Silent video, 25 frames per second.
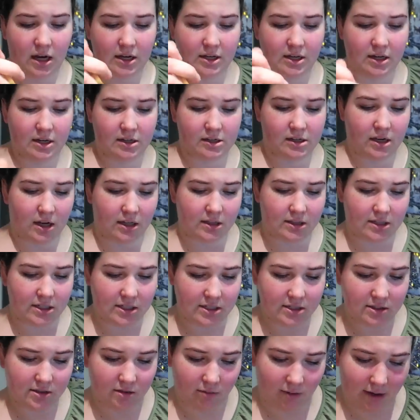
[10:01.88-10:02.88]
And I didn't cut
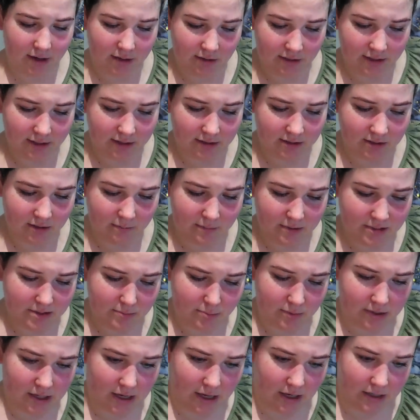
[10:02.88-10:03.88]
these the right length to be
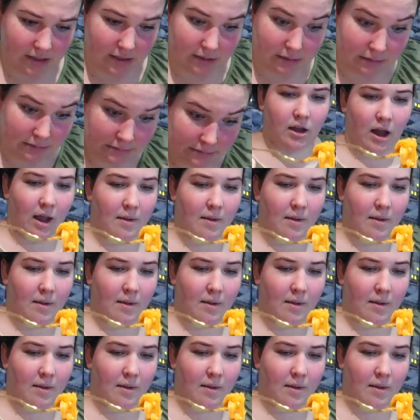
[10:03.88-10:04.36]
spaghetti.